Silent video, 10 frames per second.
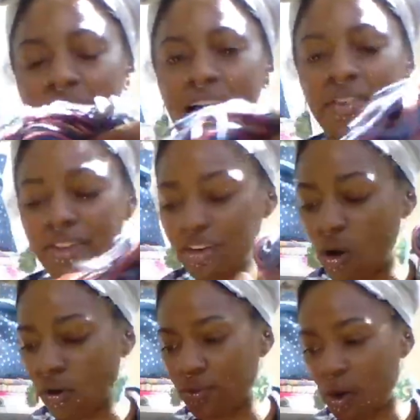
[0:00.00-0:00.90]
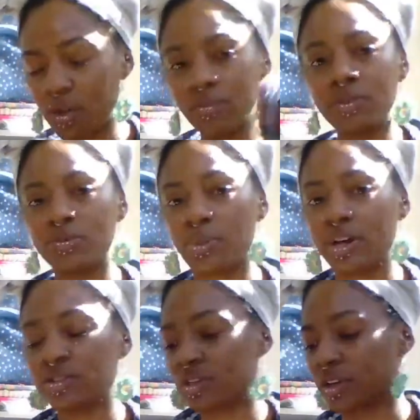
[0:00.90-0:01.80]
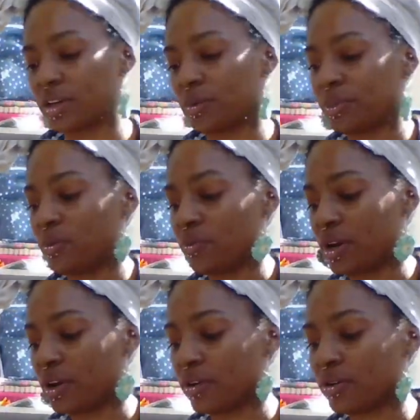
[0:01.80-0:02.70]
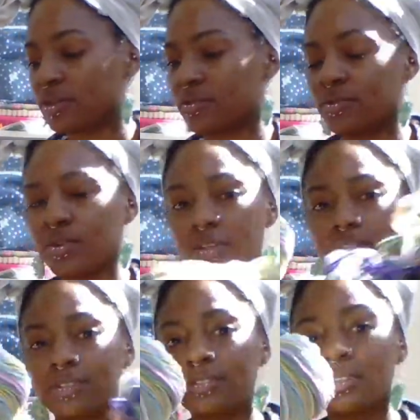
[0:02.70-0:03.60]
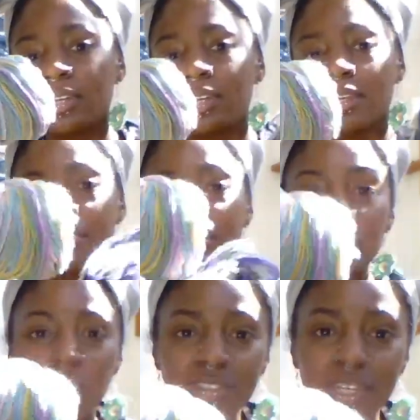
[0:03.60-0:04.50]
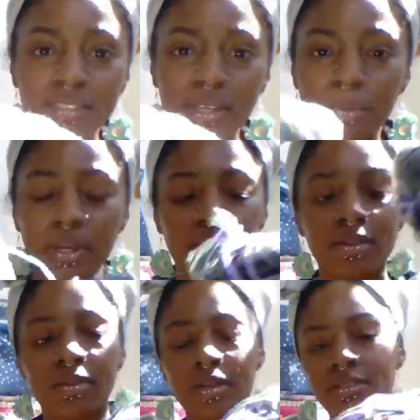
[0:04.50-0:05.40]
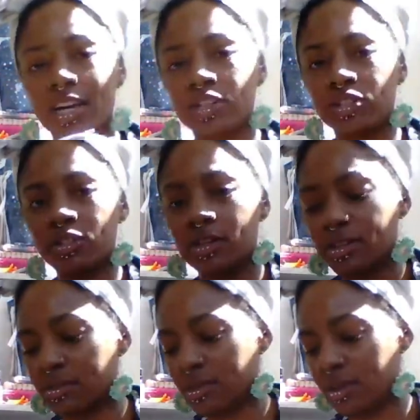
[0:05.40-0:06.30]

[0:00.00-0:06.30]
I think all of these brands are going to be Red Heart for this. I mean, this one says it, but the texture and